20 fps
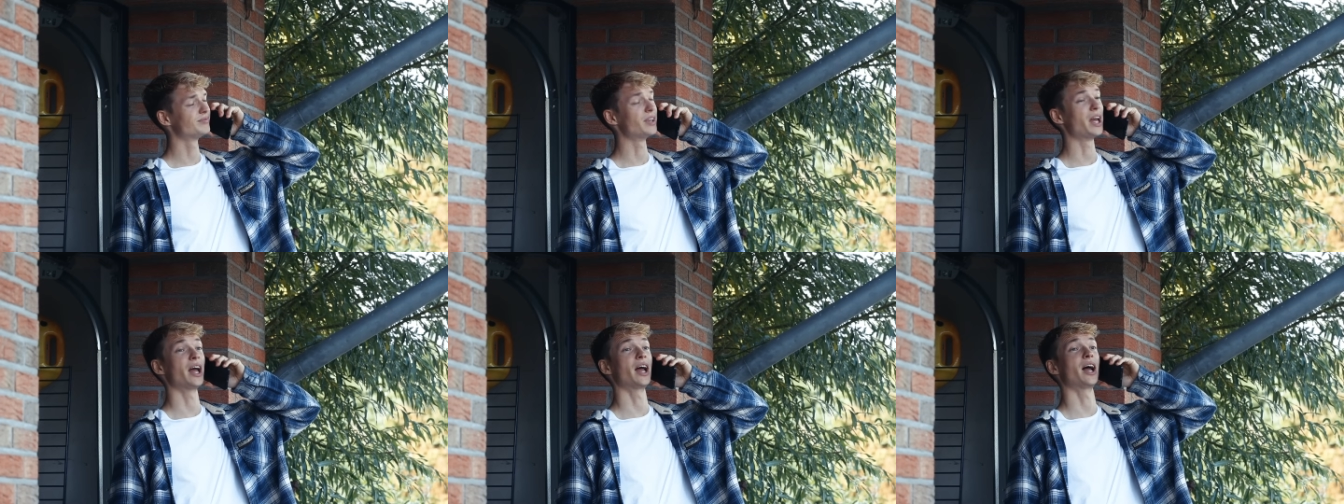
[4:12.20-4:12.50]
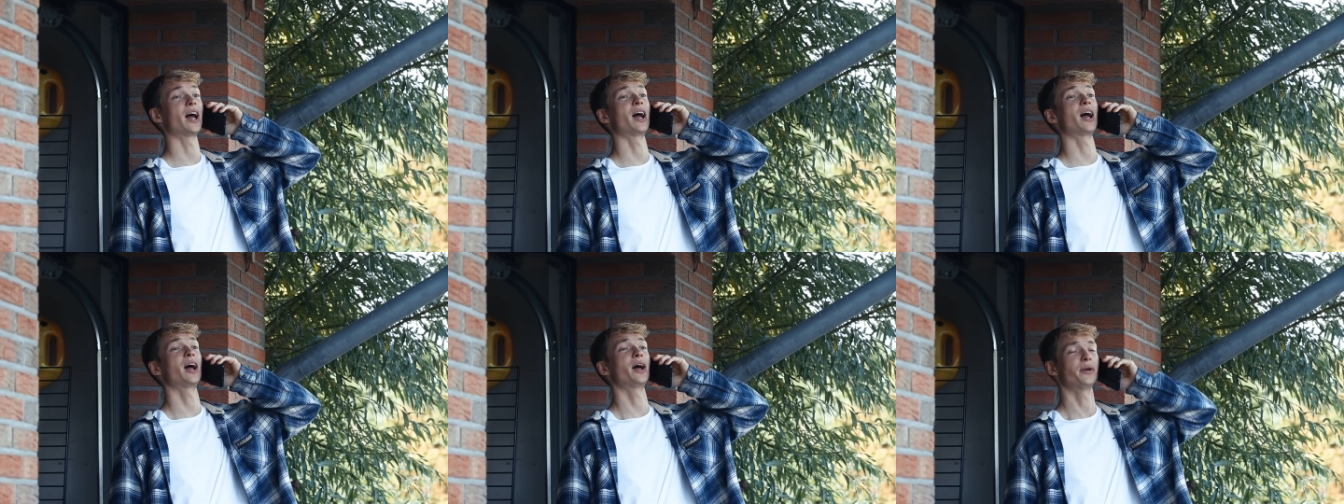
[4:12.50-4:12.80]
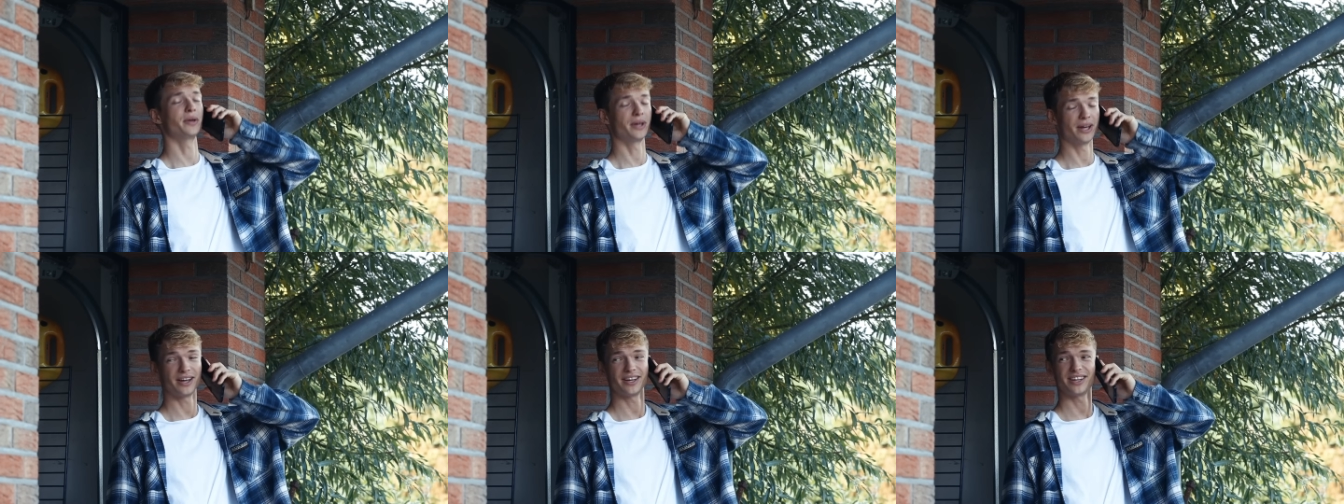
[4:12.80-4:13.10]
I called my friend
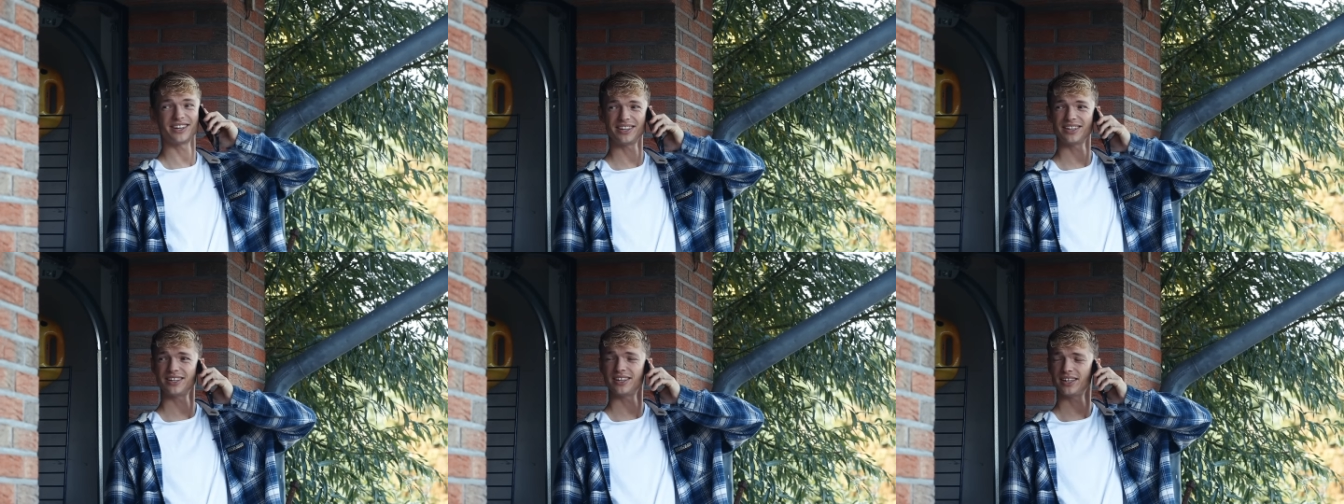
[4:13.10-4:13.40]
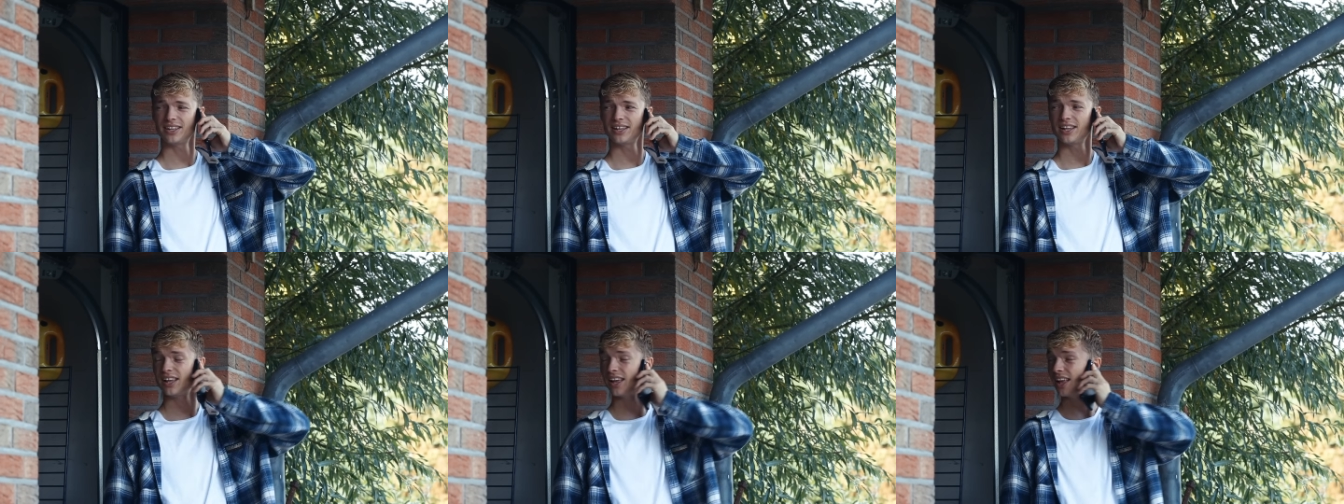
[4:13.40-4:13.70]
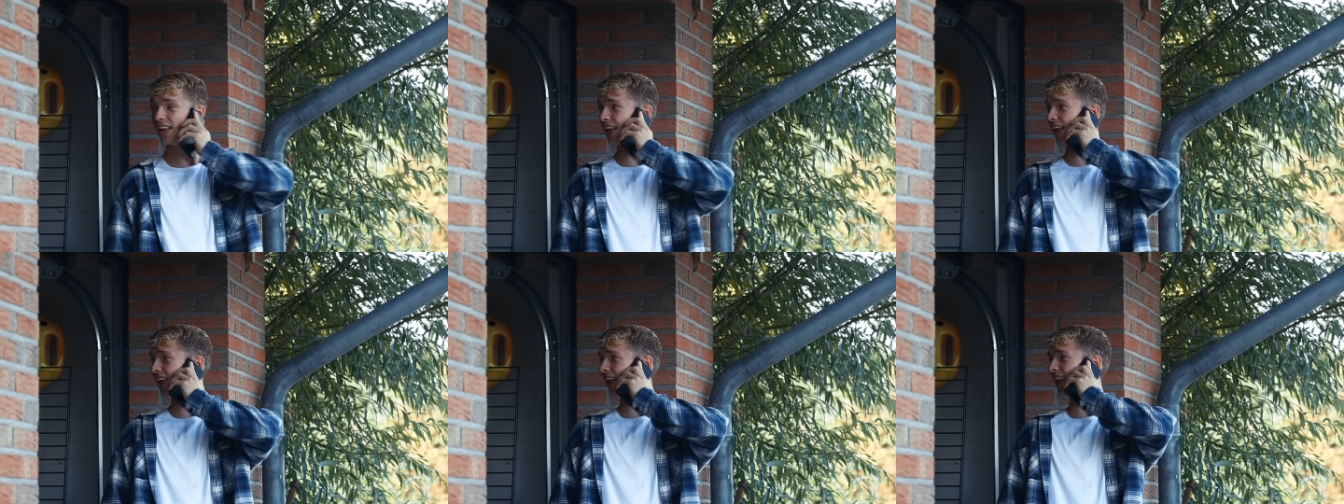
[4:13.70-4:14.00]
Live the coil
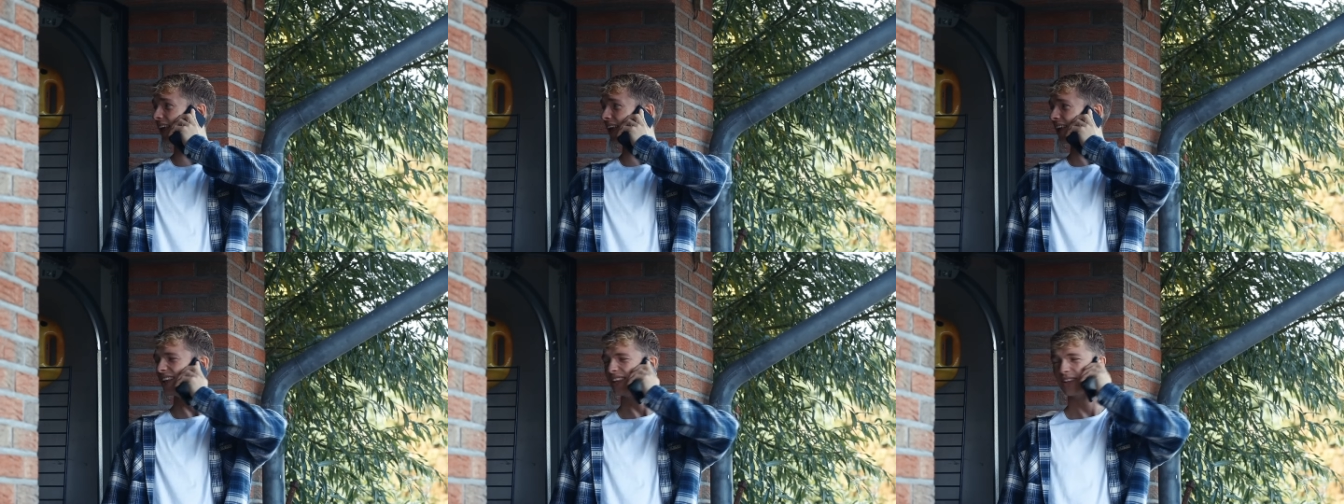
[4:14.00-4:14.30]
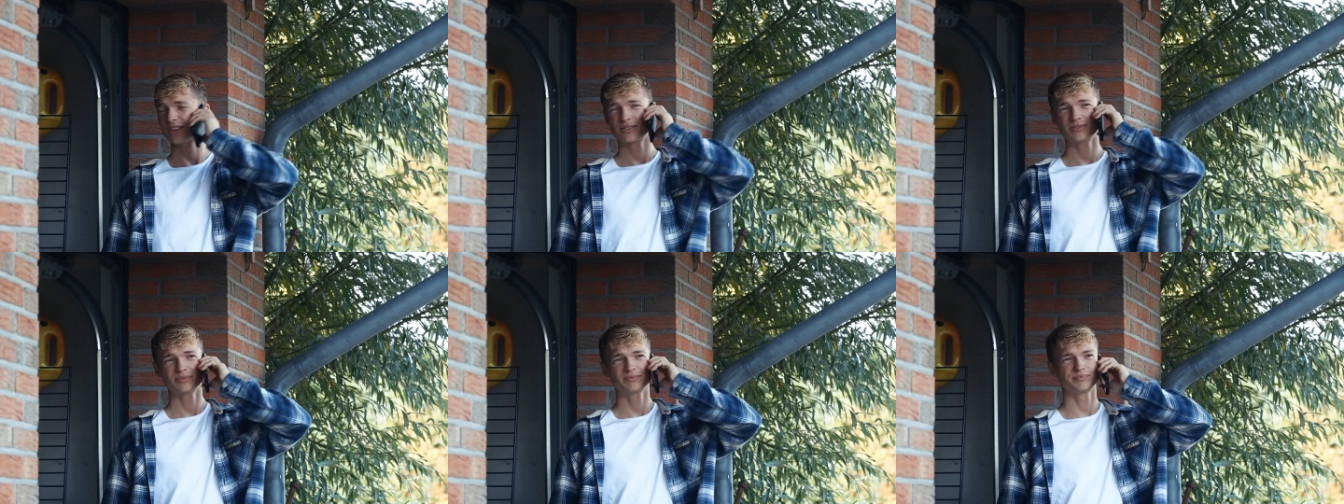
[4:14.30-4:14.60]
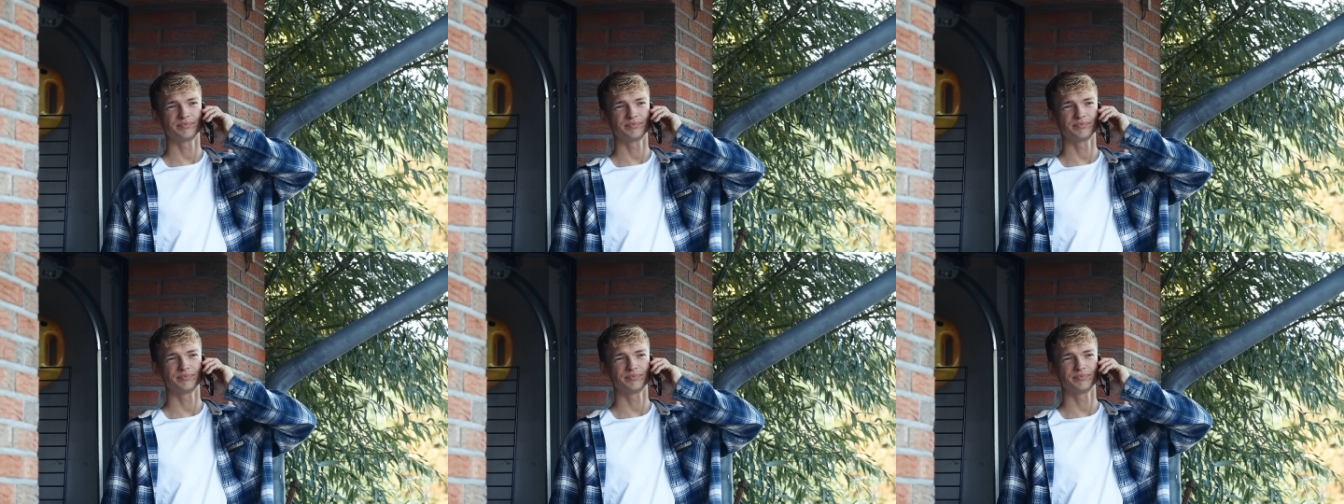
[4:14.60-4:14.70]
winding machine man.